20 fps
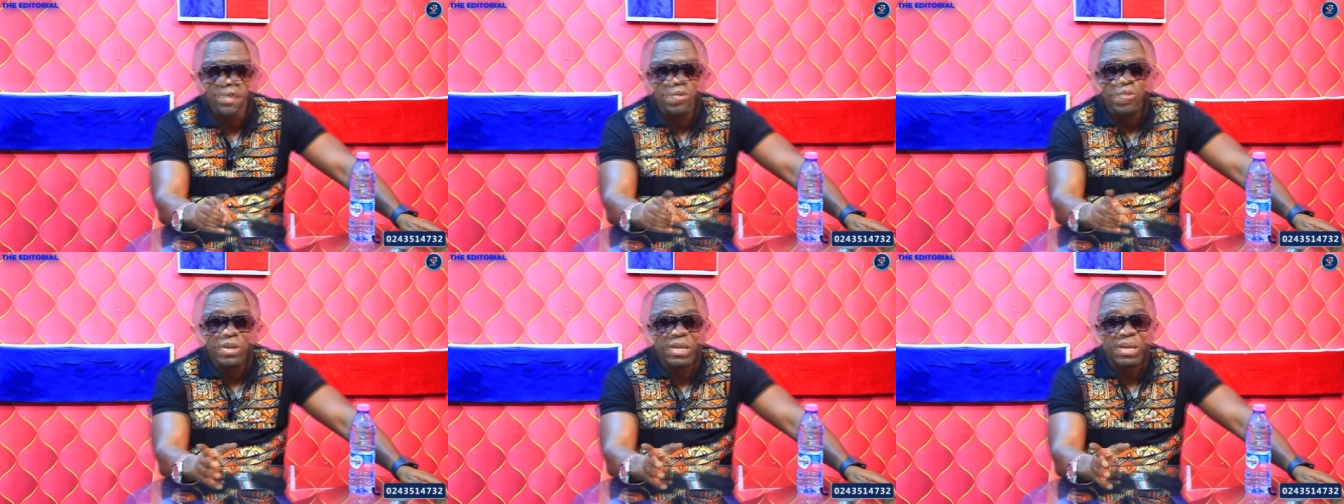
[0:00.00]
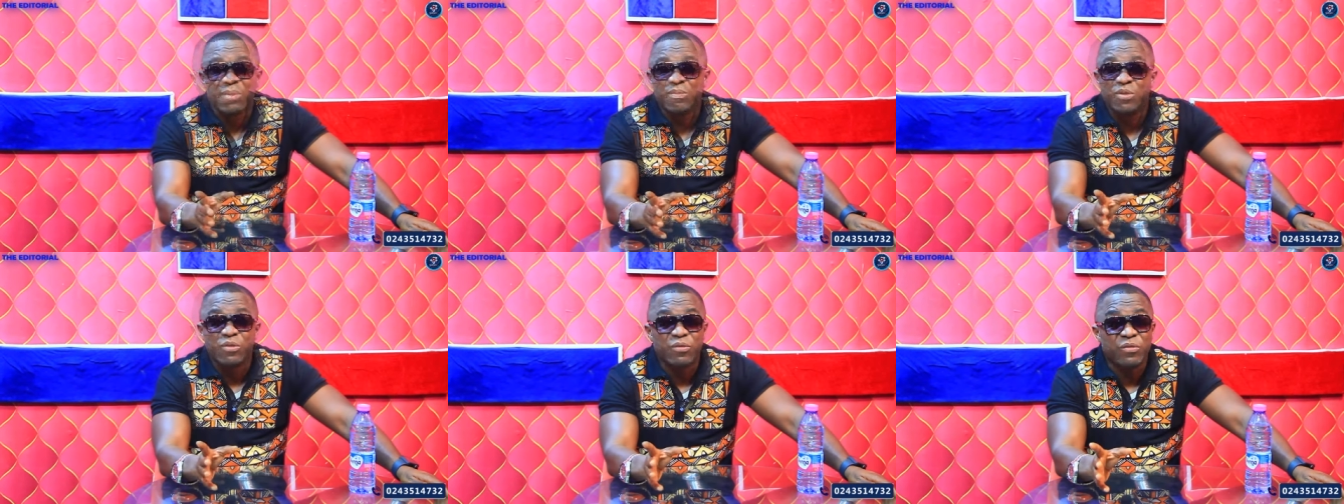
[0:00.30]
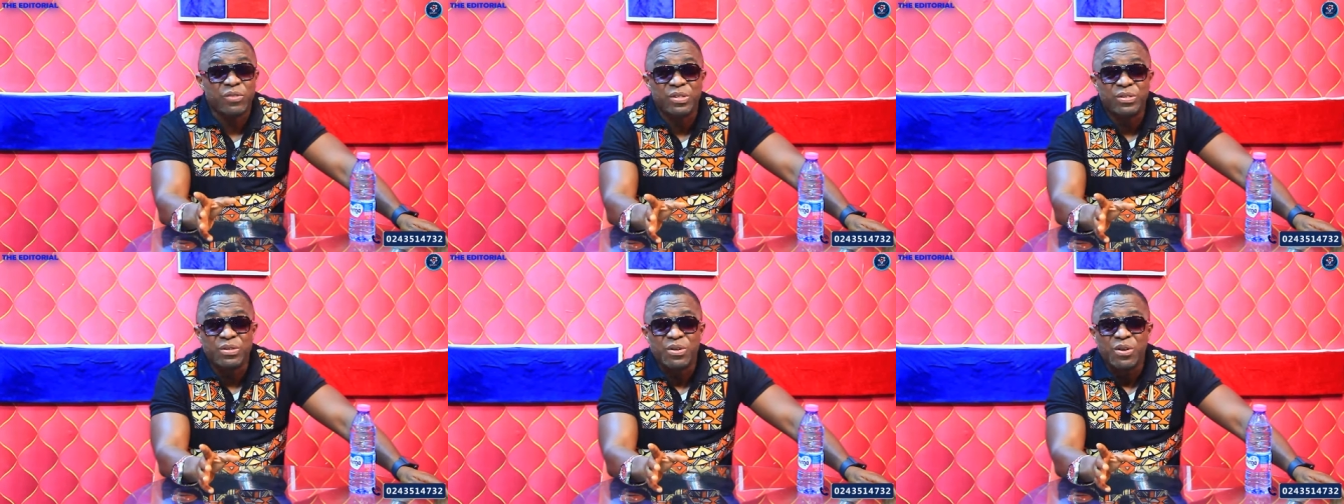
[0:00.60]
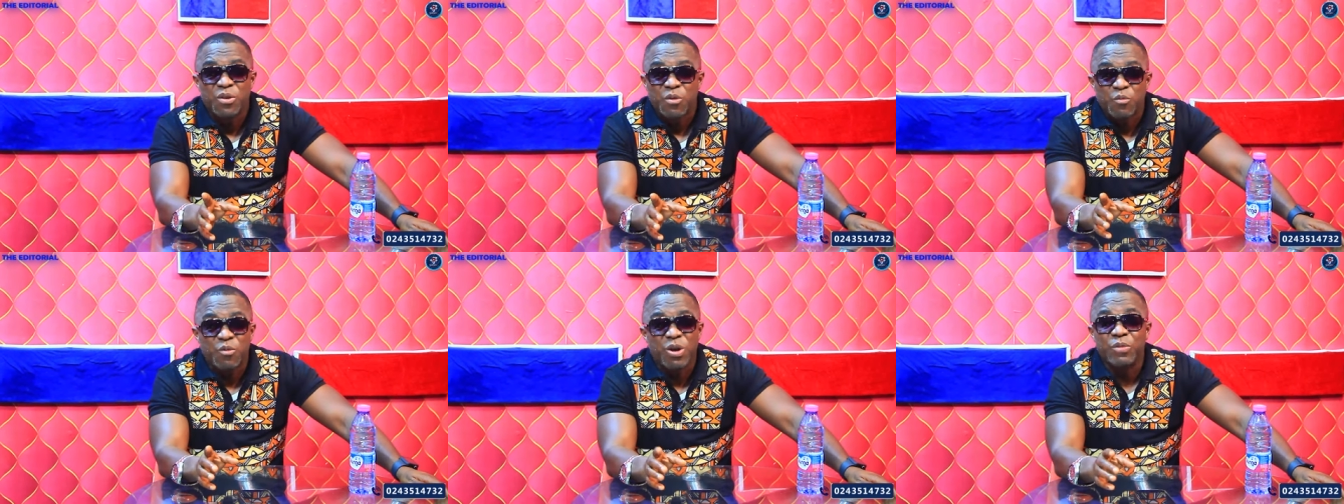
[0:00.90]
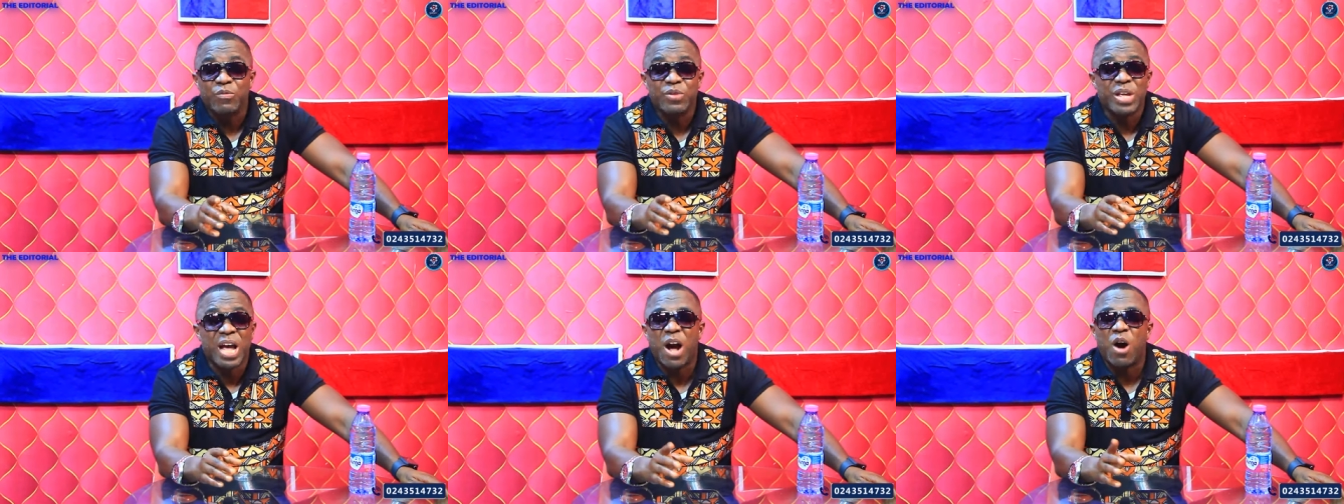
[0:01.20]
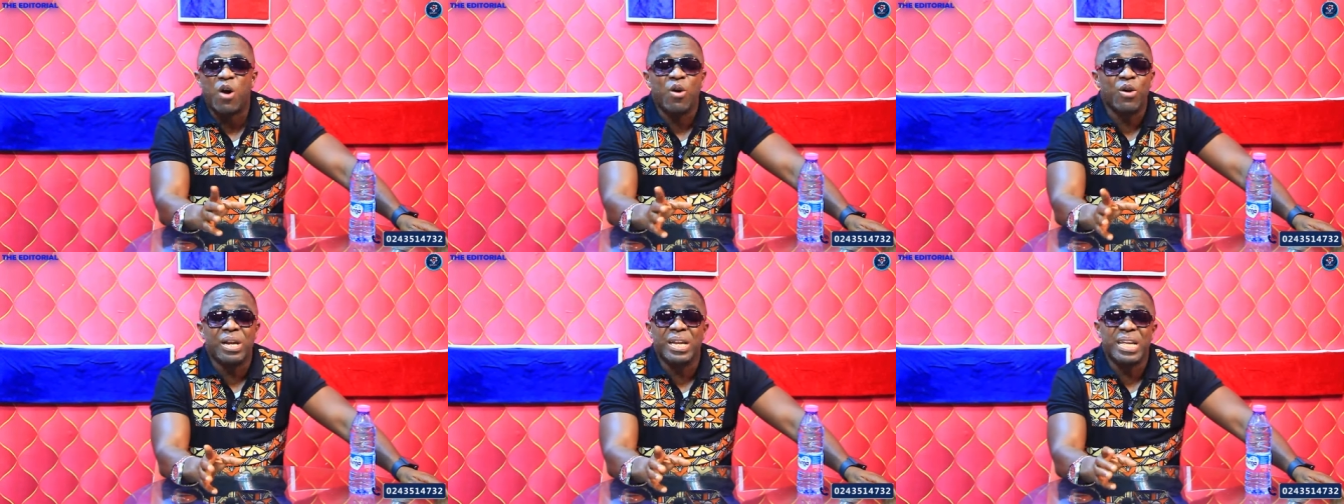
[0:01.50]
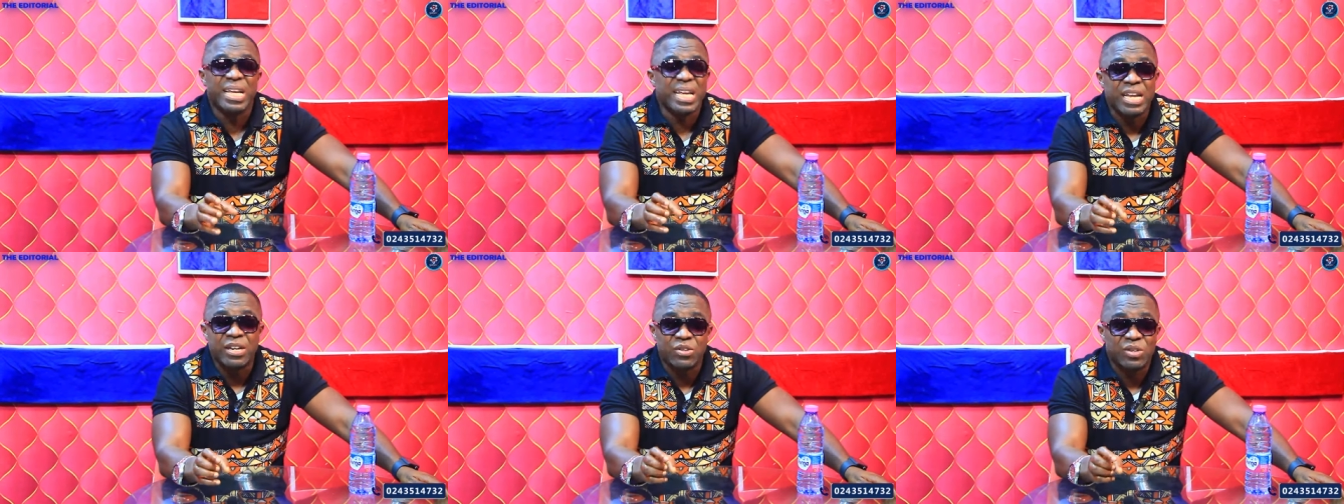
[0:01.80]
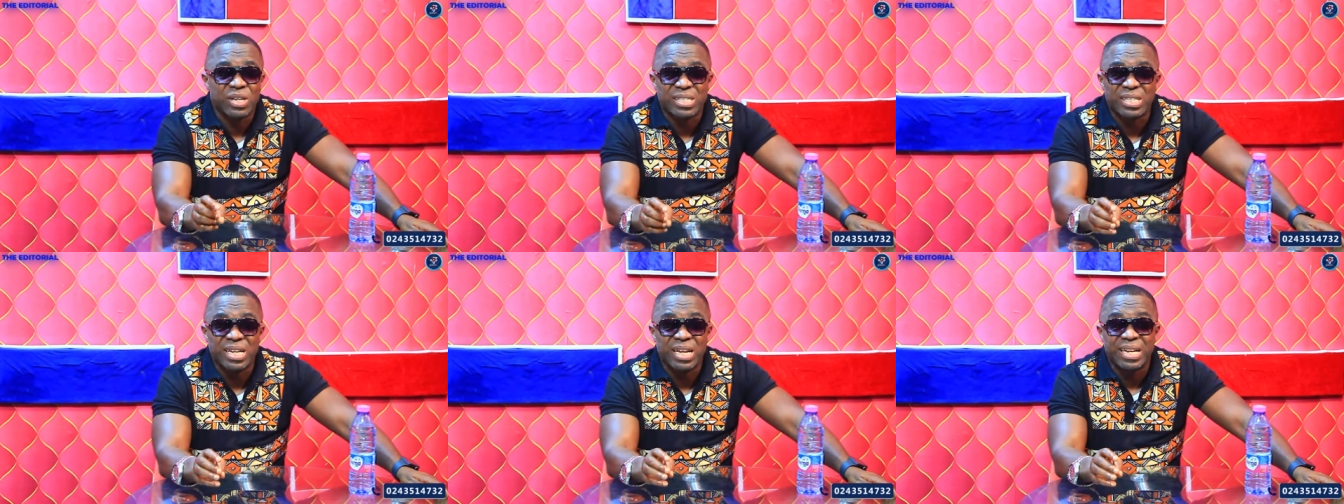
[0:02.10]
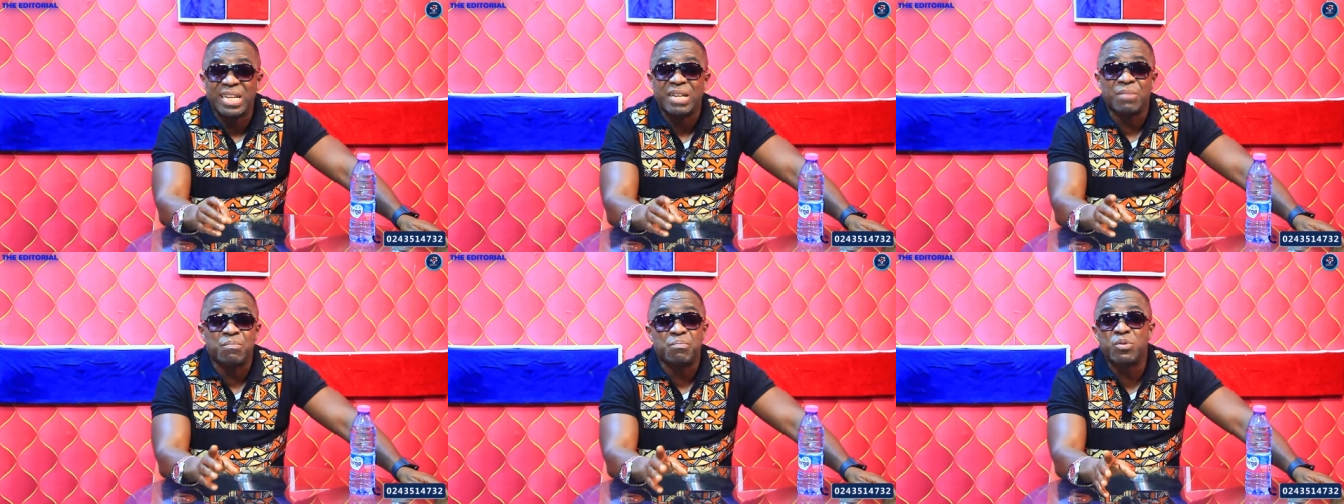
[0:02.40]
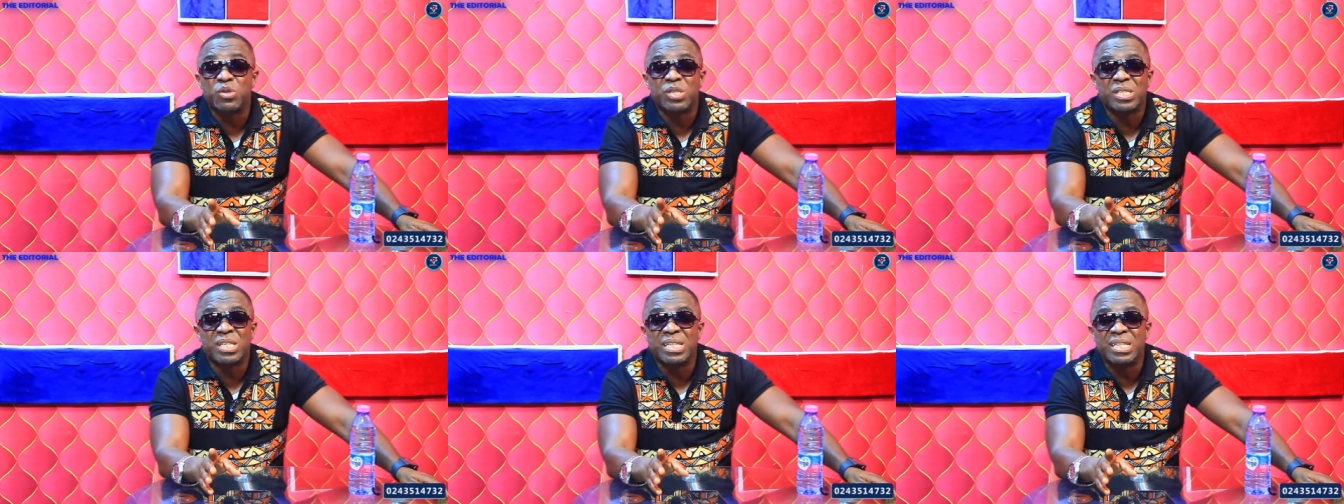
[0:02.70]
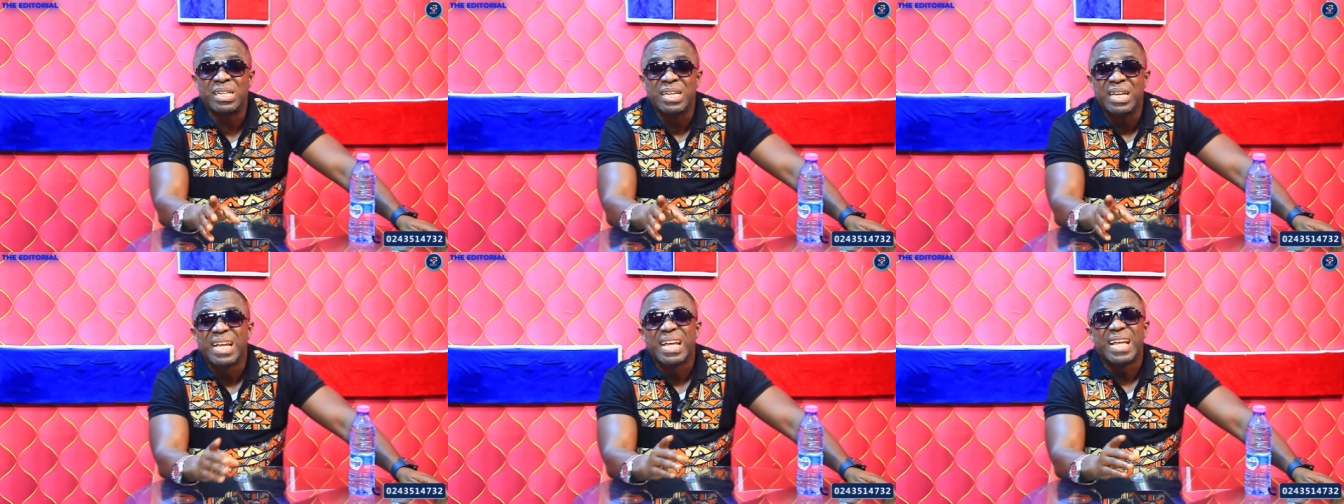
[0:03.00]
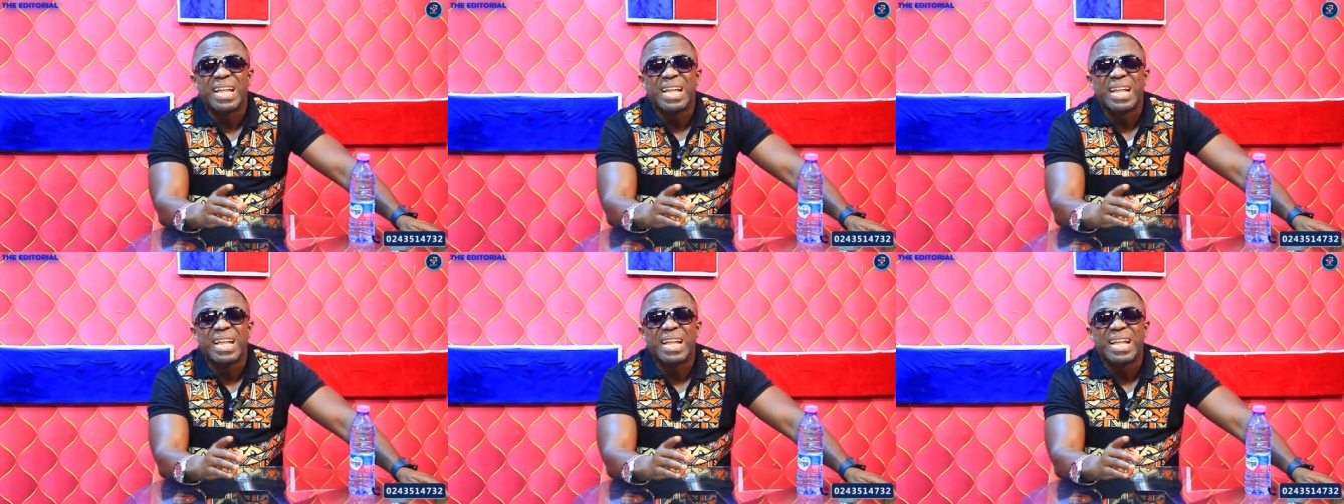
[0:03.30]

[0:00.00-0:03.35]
I want them to feel when we are only interested in pushing